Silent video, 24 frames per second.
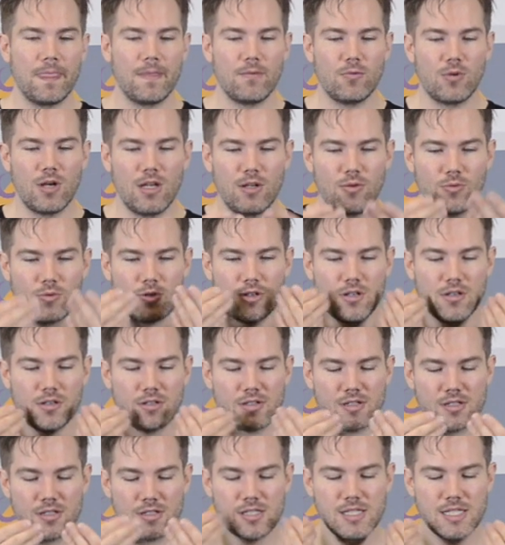When we're
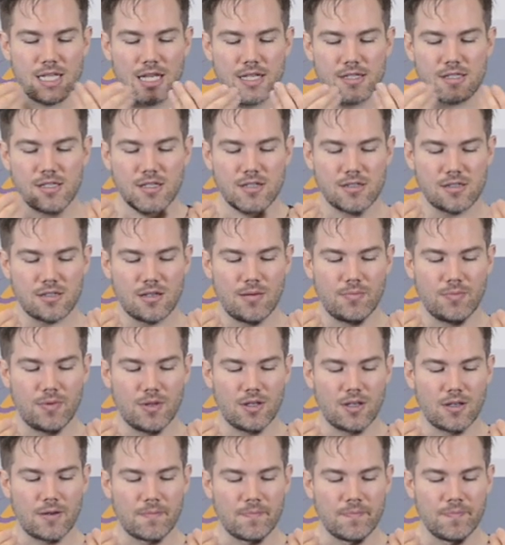sensing
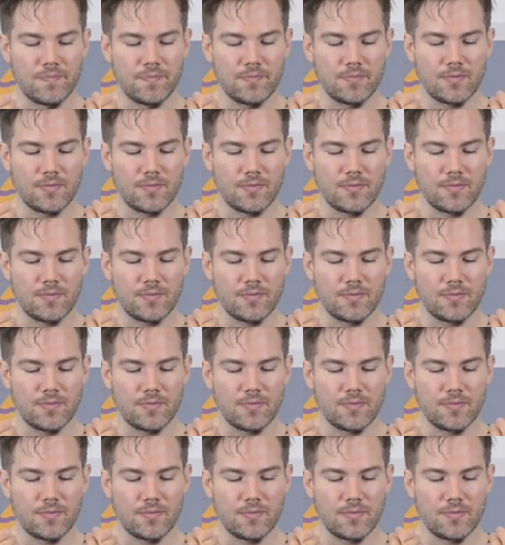something,